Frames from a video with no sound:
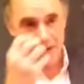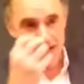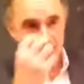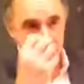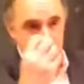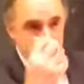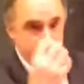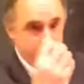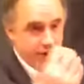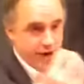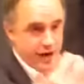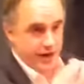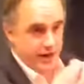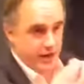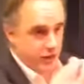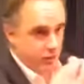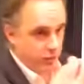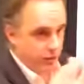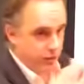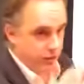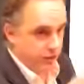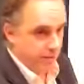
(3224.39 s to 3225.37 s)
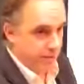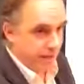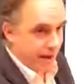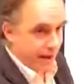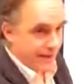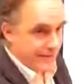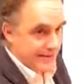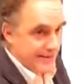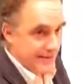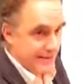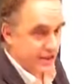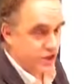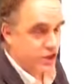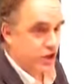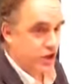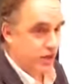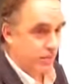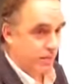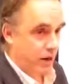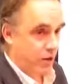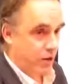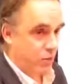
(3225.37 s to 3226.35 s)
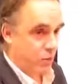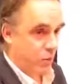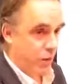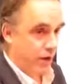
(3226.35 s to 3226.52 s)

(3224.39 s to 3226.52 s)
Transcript: may provide you with a message about